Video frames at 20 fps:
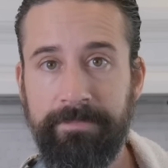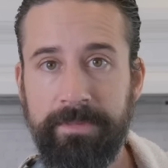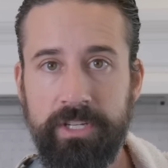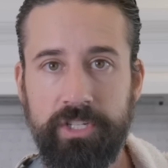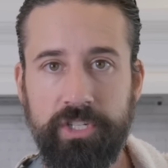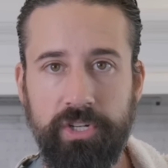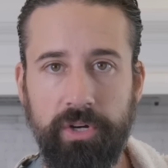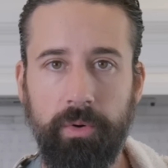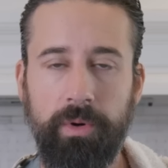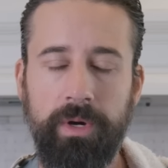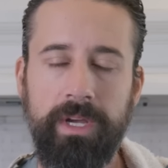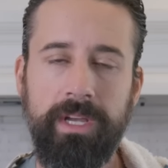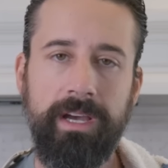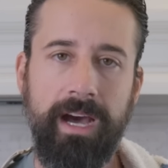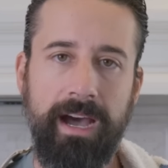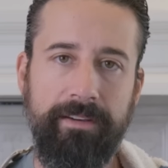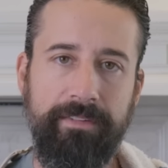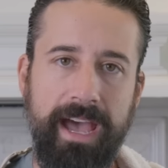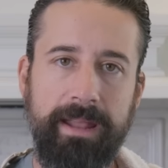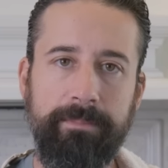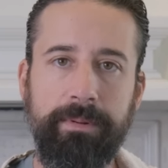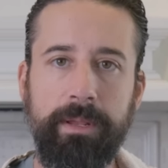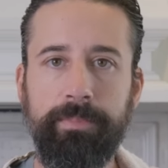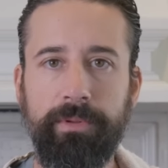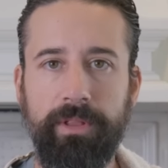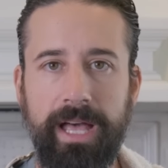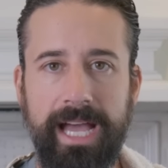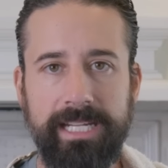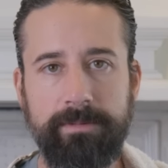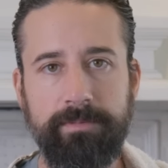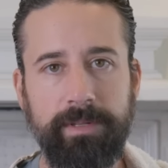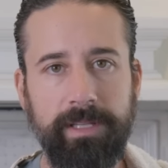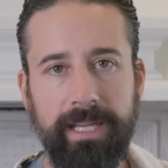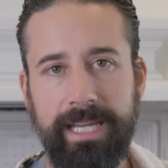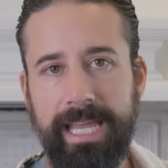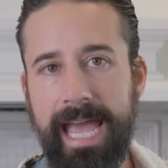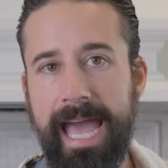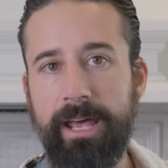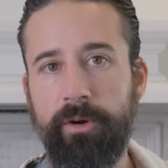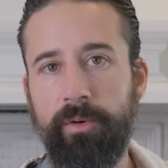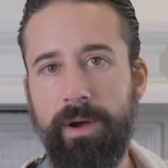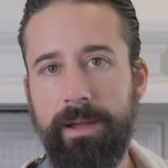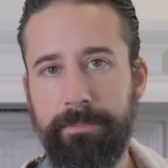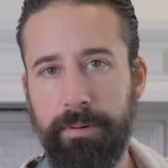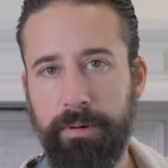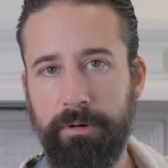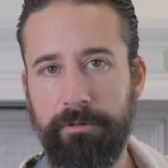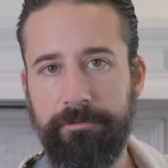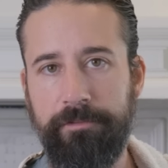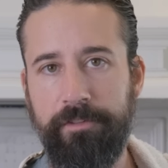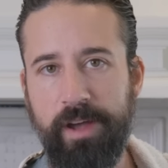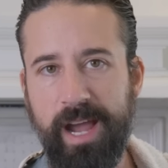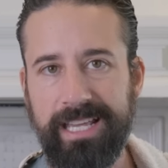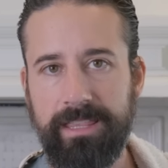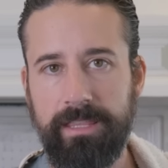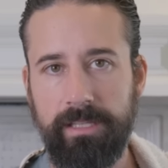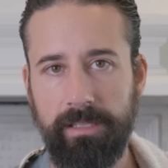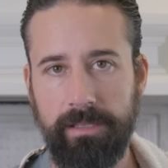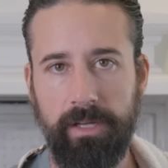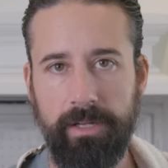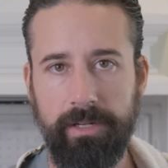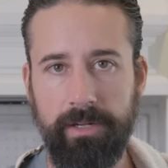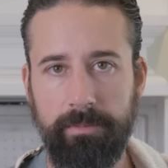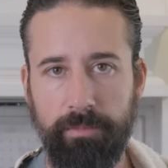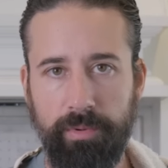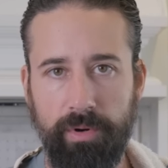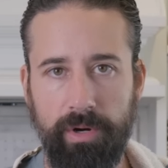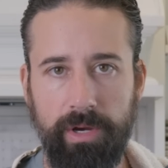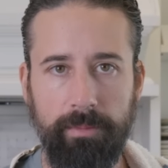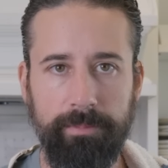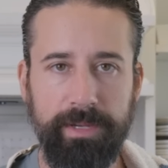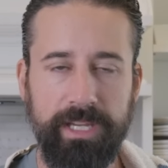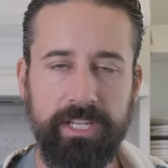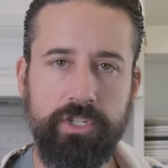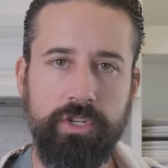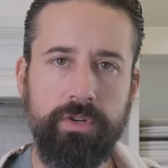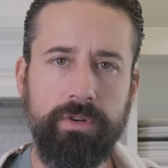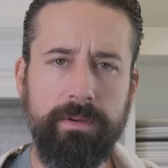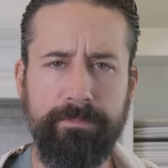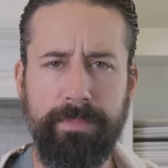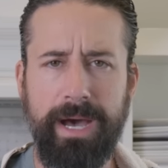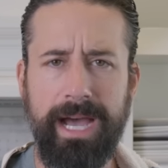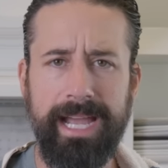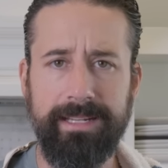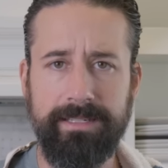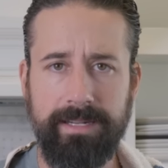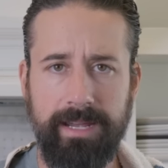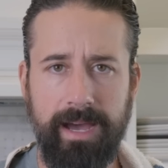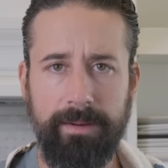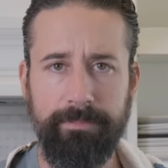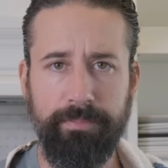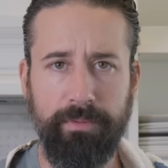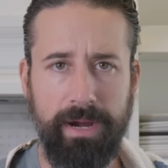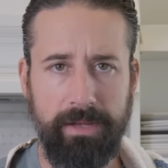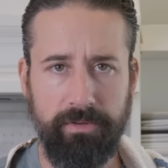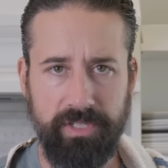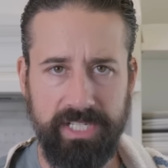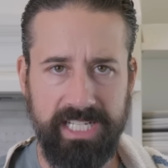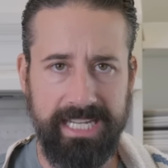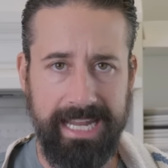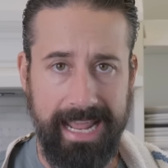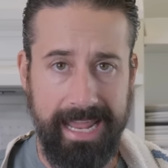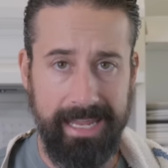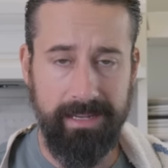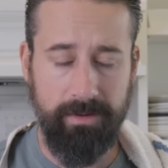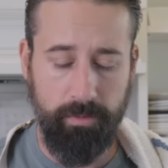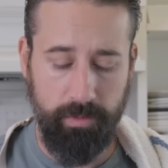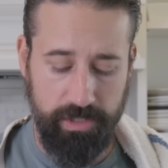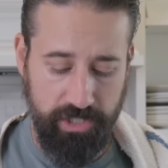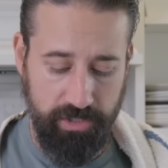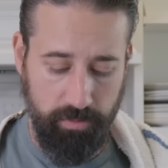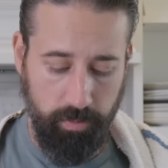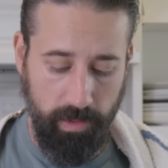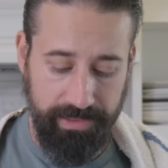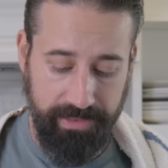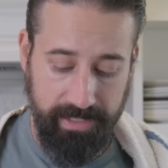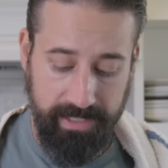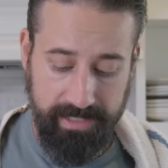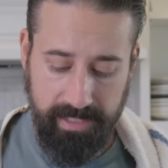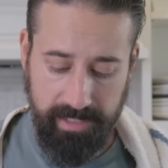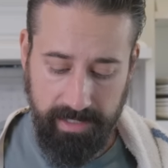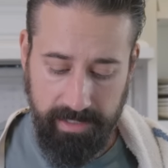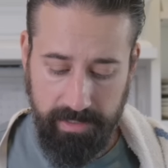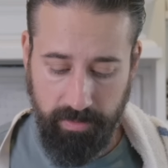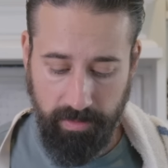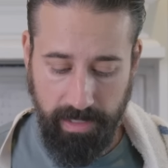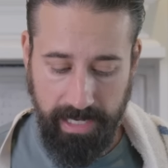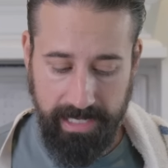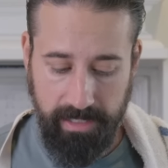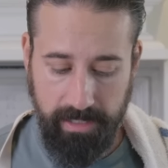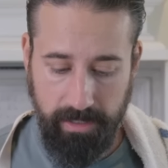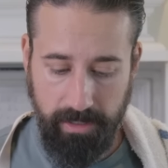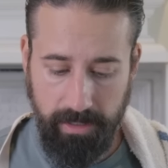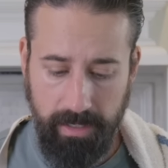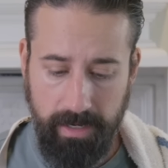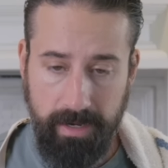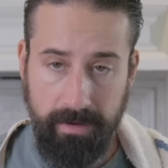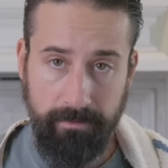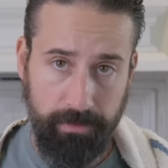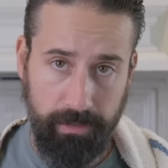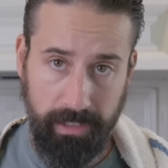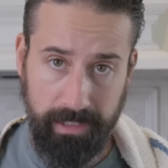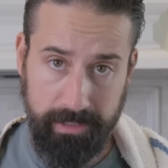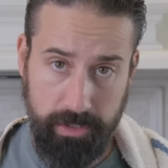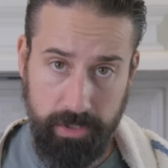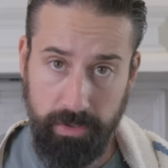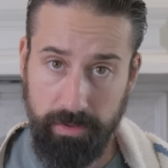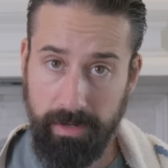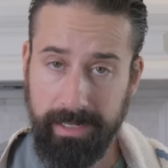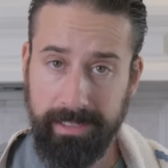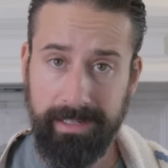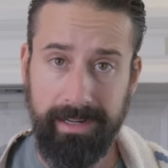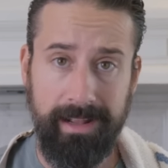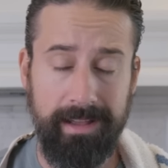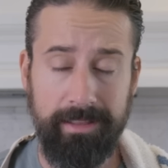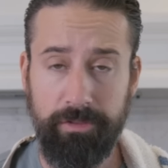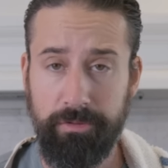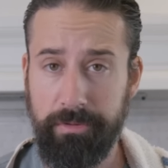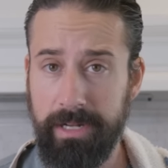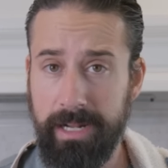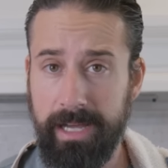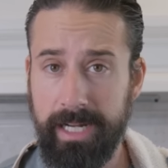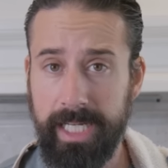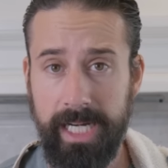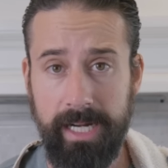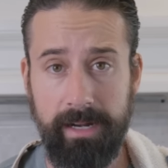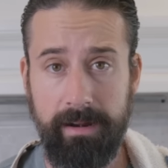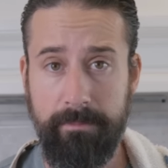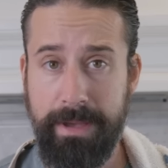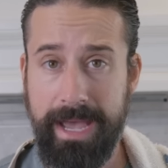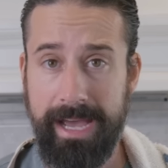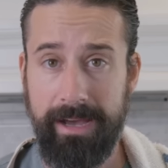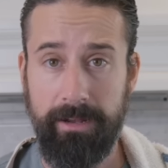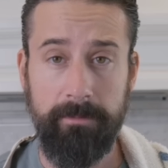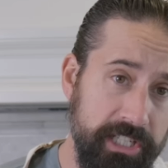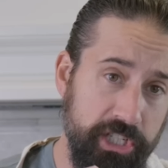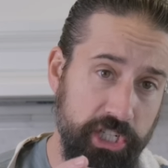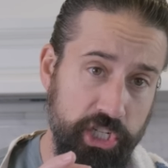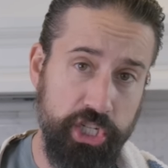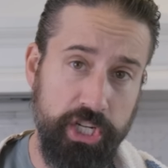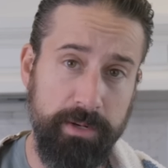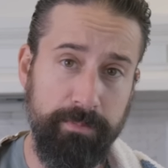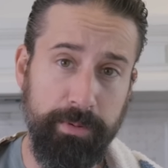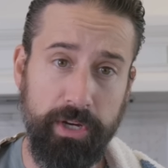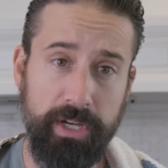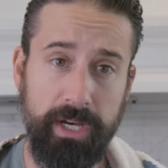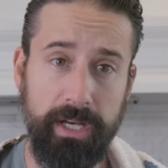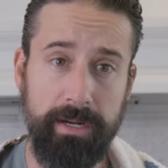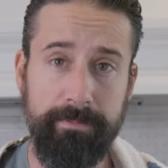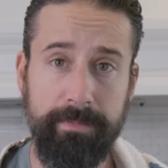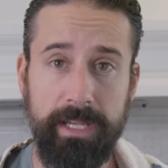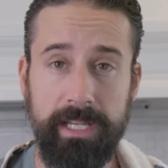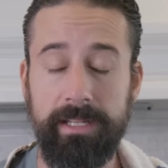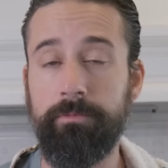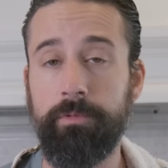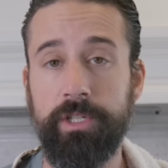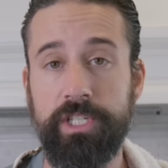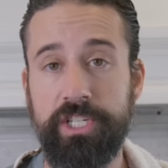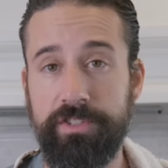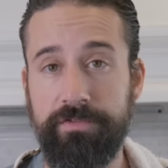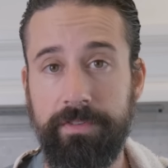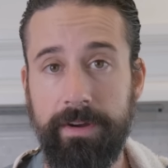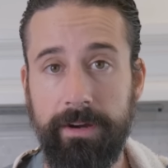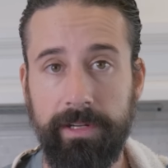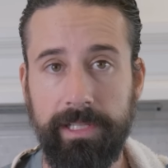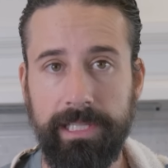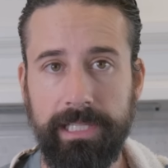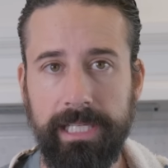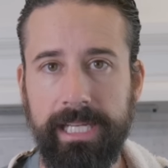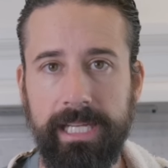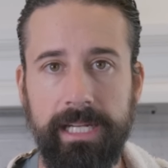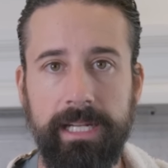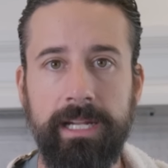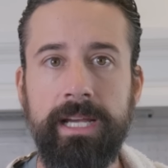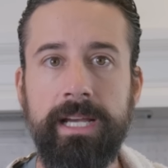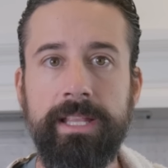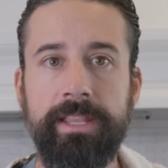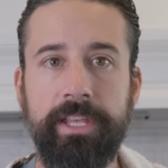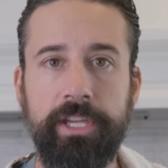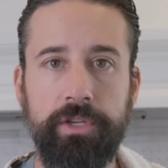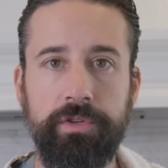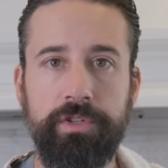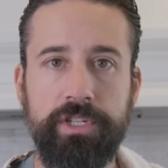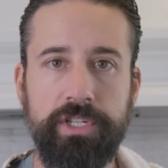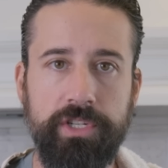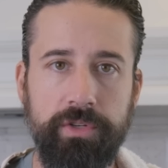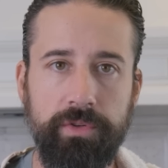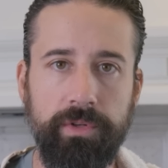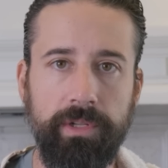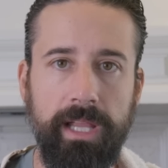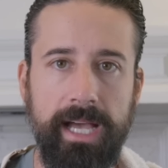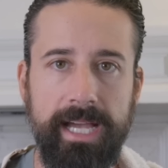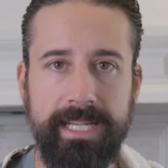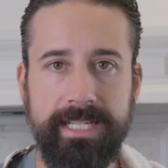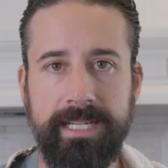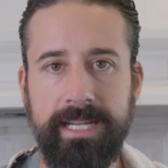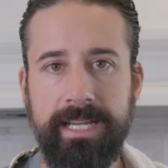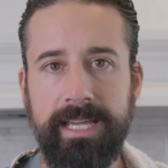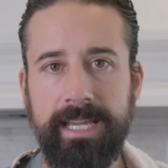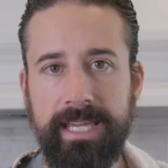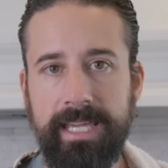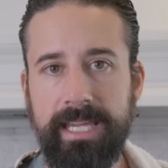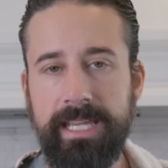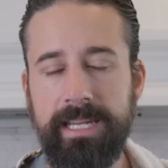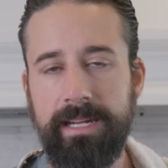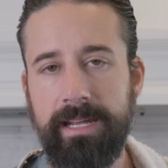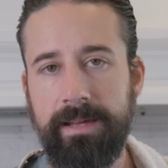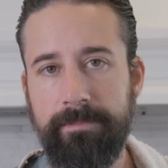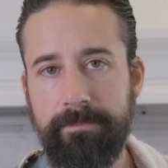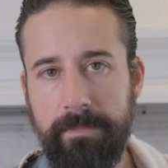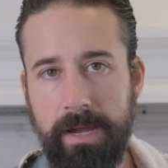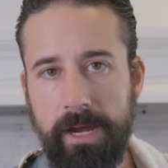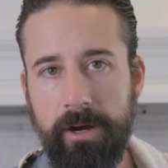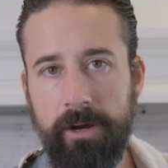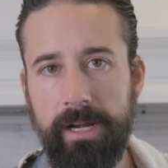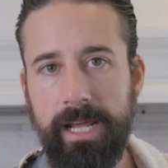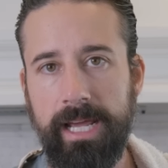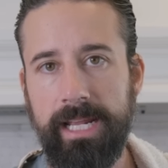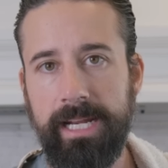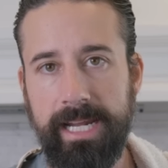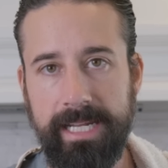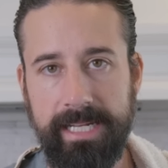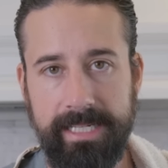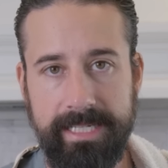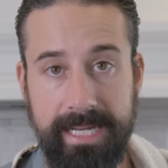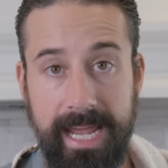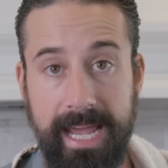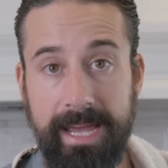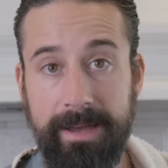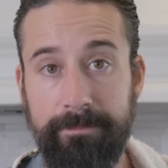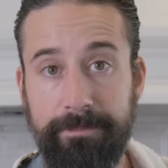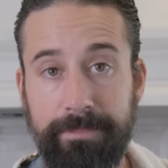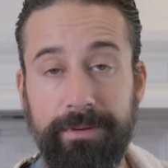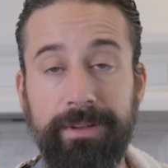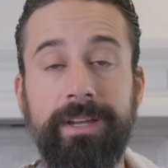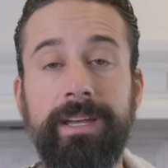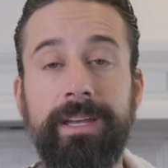So I've had people ask me like, how do I perfect the London broil? Because you can buy a top round steak, which is what this is right here, for like $2.99, $3.99 a pound. It's a cheaper cut of meat, which is very lean, that you just utilize heat, marinade, and temp